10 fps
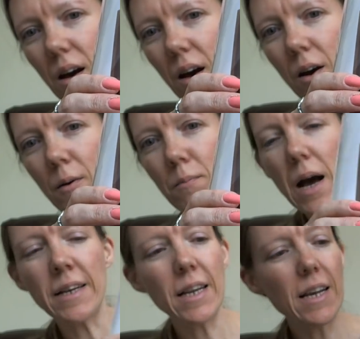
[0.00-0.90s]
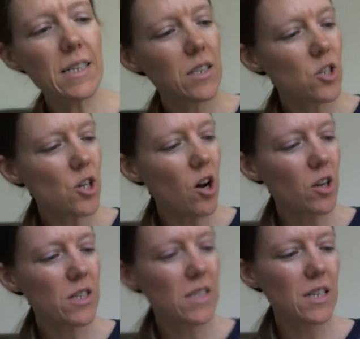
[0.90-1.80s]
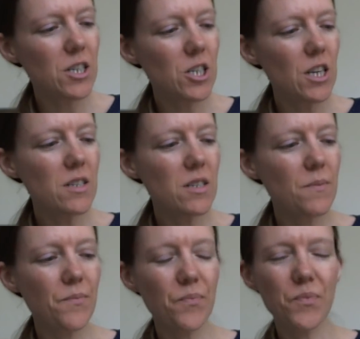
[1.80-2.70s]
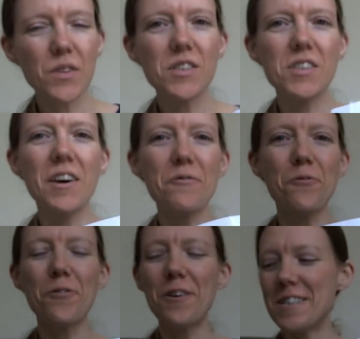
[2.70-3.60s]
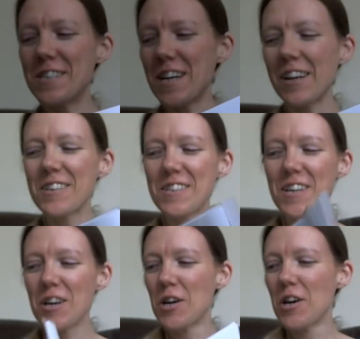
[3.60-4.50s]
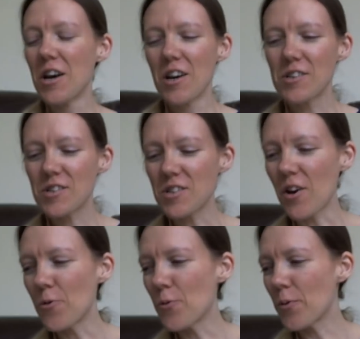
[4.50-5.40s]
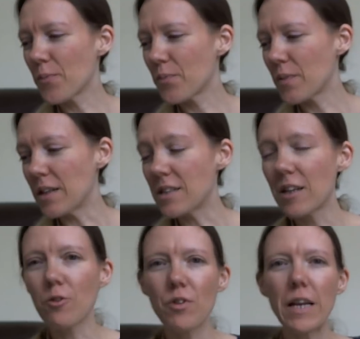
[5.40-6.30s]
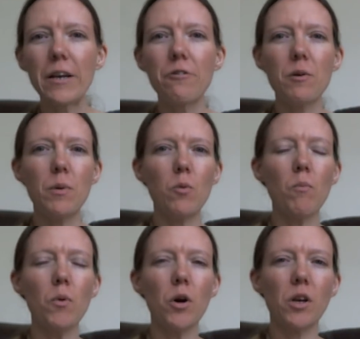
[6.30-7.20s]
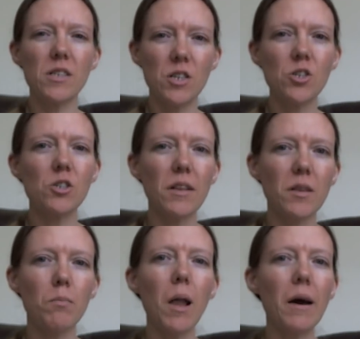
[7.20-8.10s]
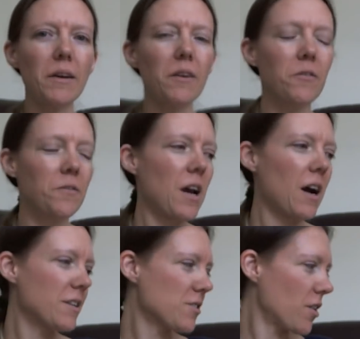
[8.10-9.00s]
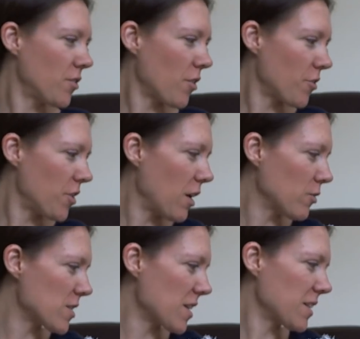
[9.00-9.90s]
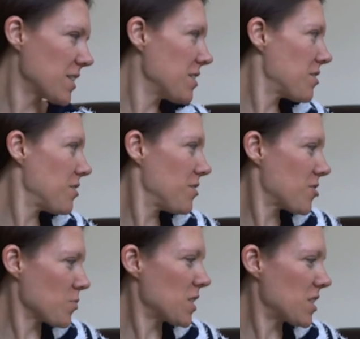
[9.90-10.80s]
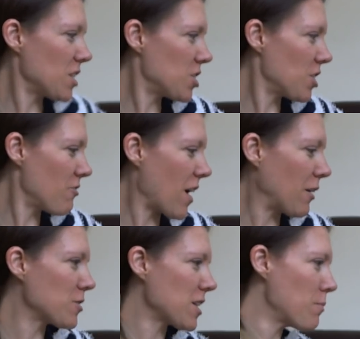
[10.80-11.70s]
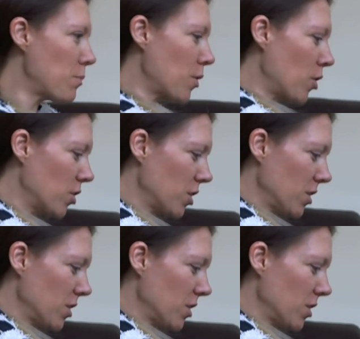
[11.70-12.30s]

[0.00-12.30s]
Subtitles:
I needed the dark stitches for a challenge, so it did look really creepy at one point because it just had the black of the eyes and nothing else, and I did some stitching around it, but